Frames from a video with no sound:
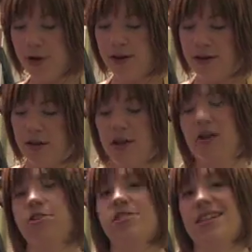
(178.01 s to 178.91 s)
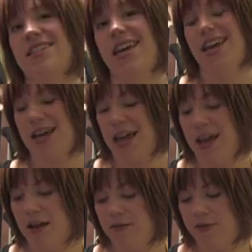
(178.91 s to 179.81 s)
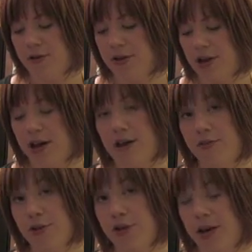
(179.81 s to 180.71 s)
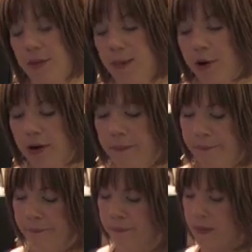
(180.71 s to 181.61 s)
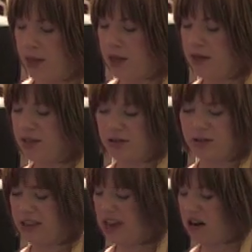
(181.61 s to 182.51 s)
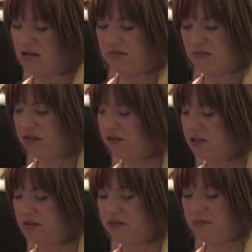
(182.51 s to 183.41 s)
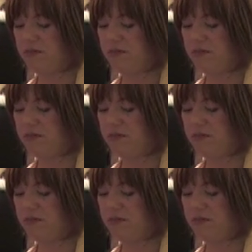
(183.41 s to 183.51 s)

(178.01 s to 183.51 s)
oil, you're just going to take a handful of your green pepper and do a layer over